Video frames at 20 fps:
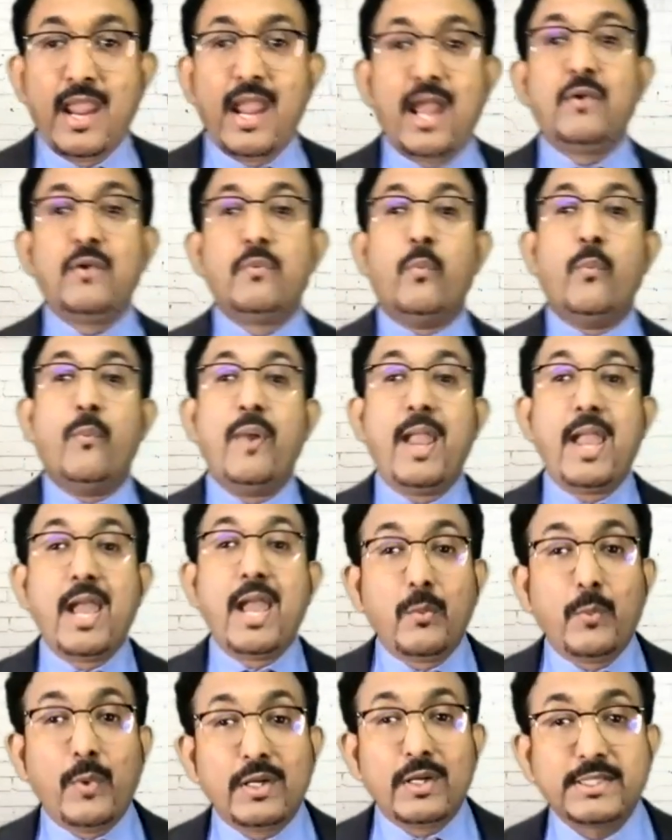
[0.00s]
And
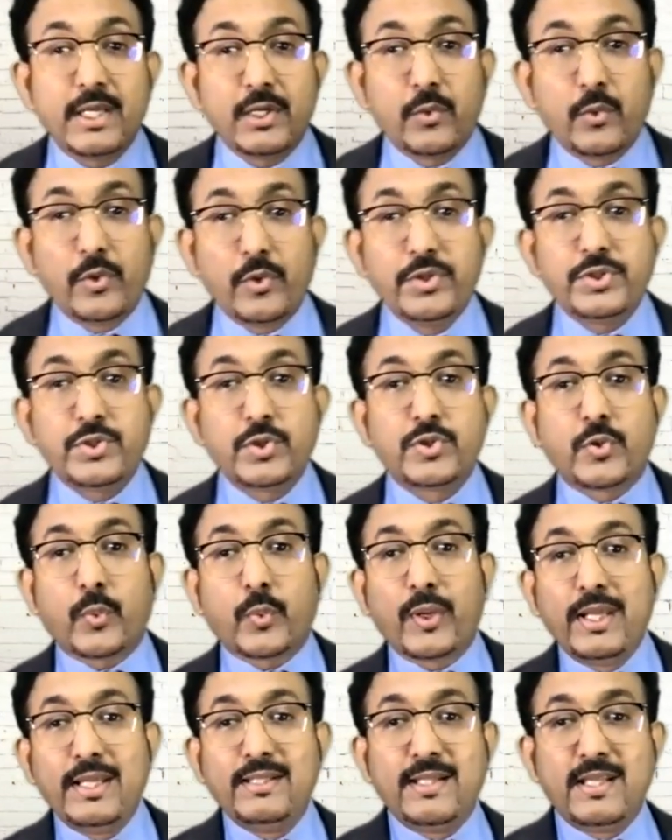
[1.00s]
where was I going to
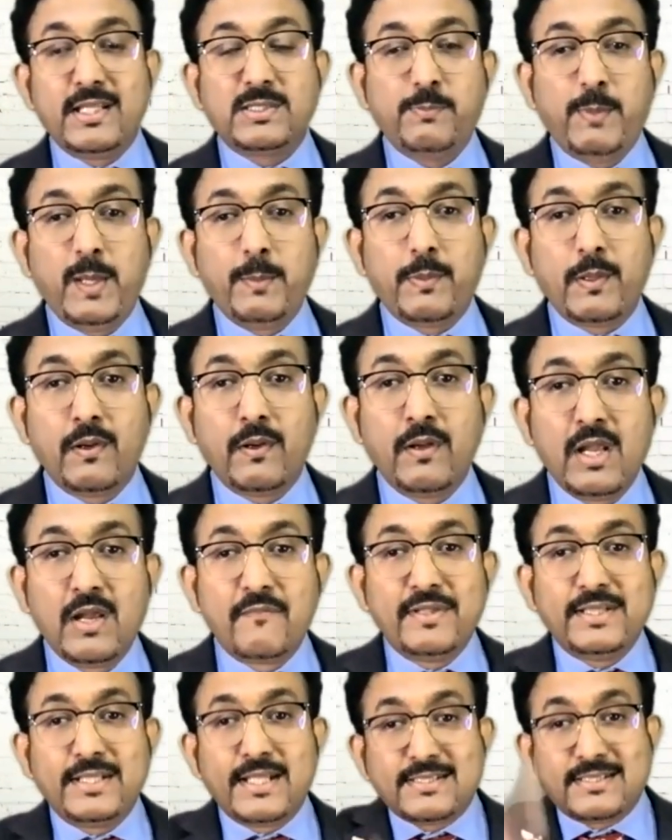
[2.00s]
train these people
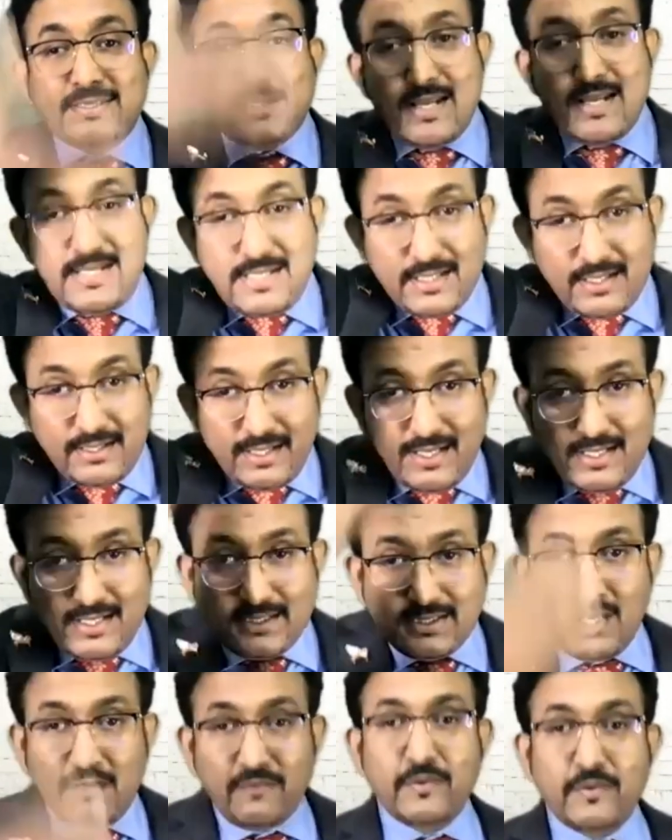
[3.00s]
when the center
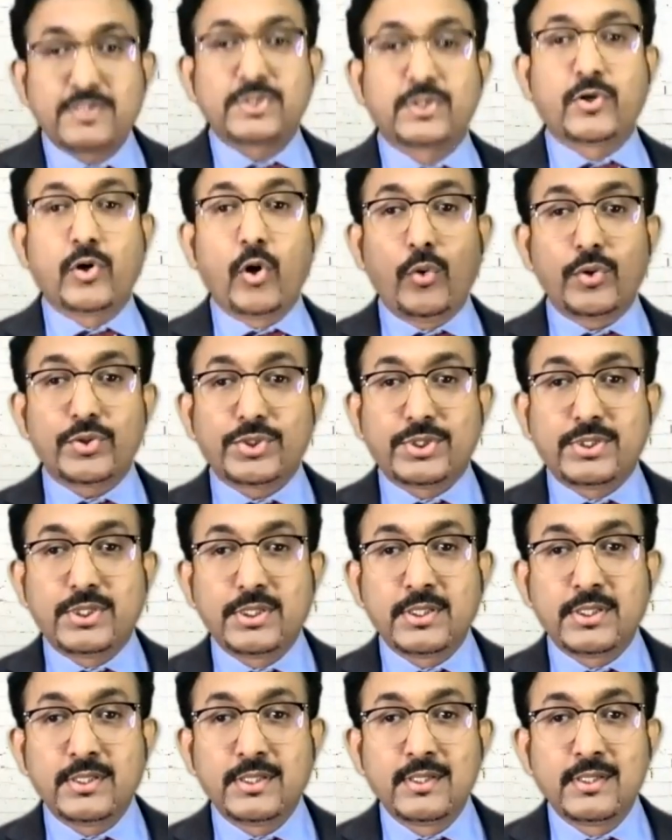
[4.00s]
itself was closed
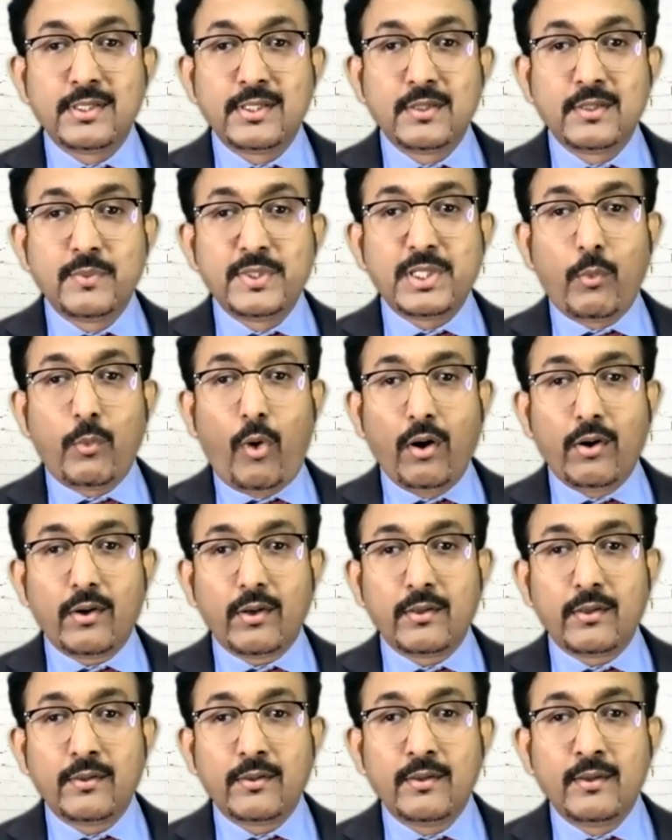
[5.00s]
with a
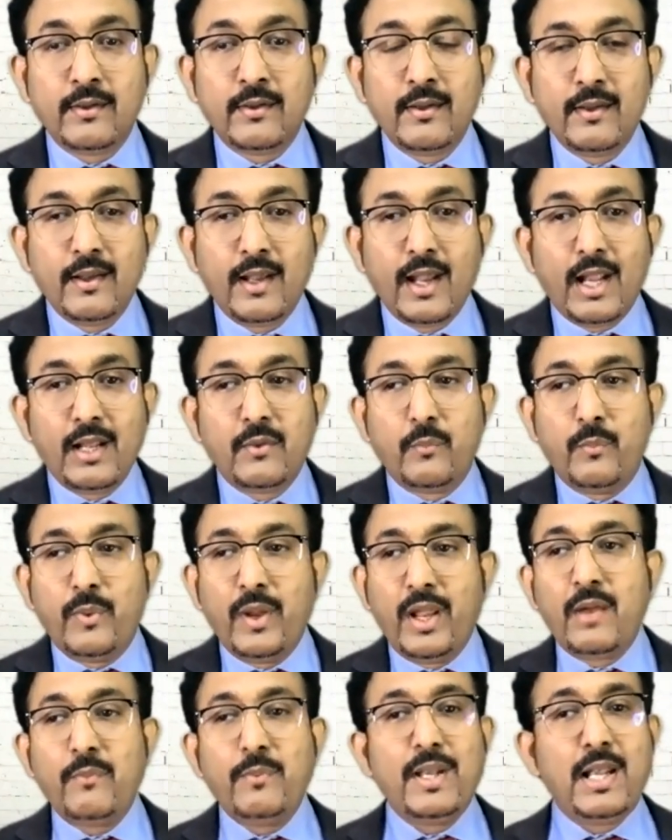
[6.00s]
wall? And
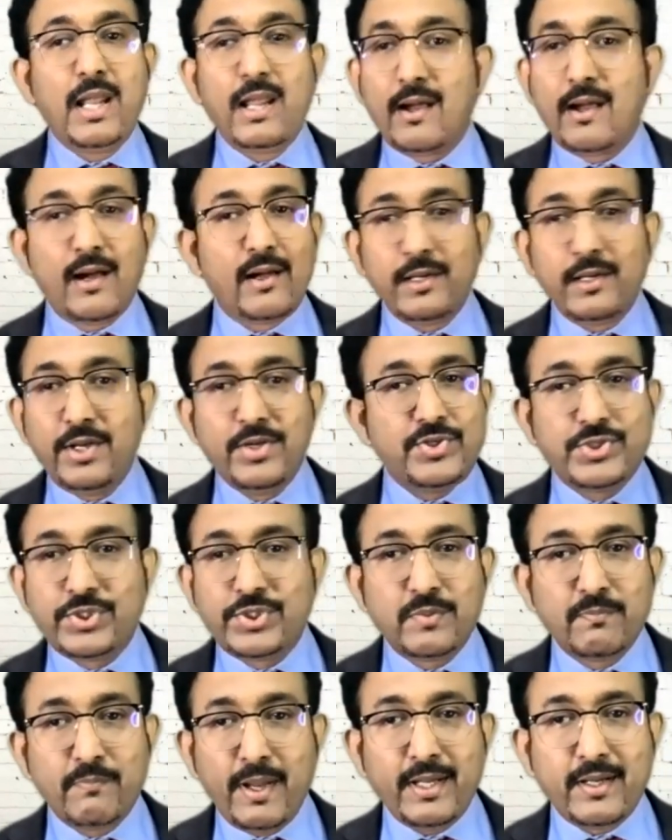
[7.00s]
where will I
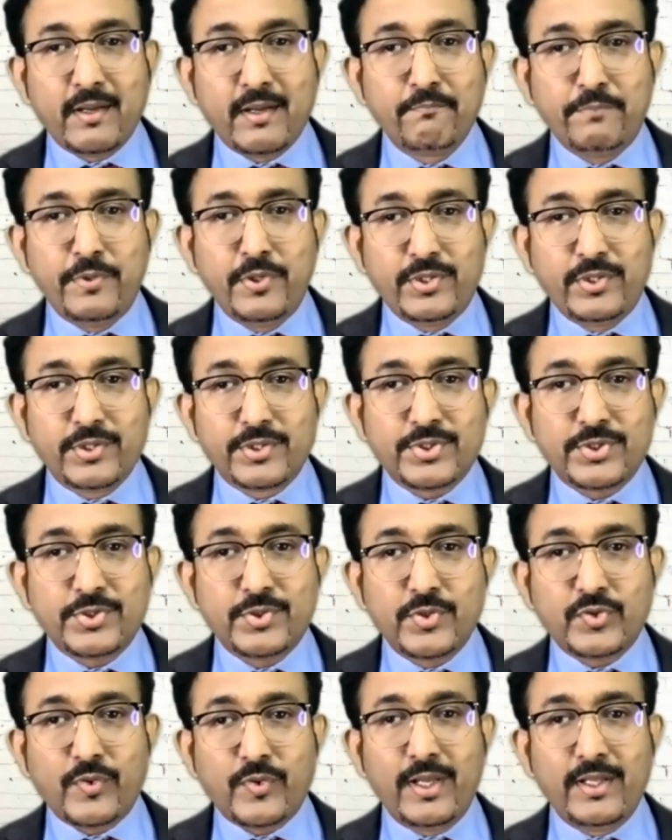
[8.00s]
arrange my computers
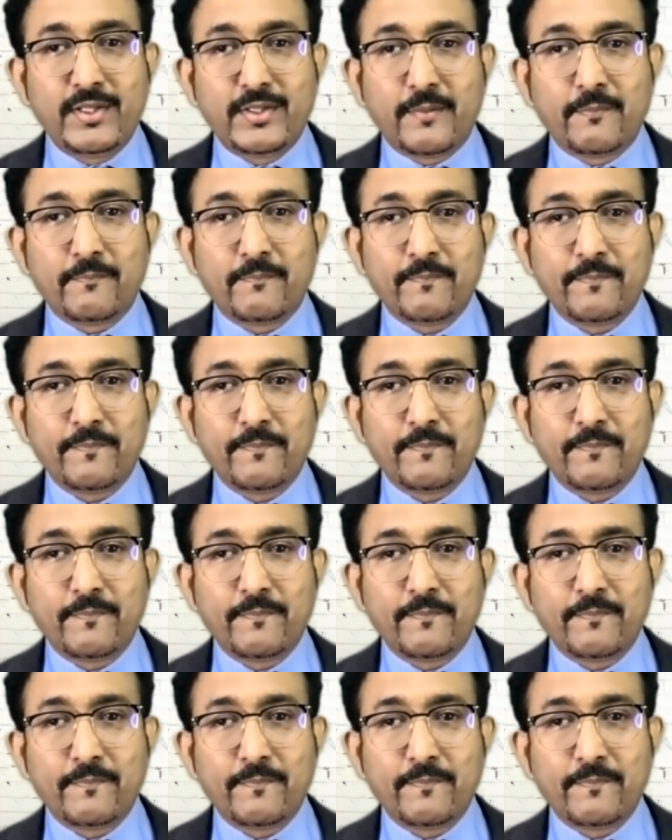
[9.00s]
to train them?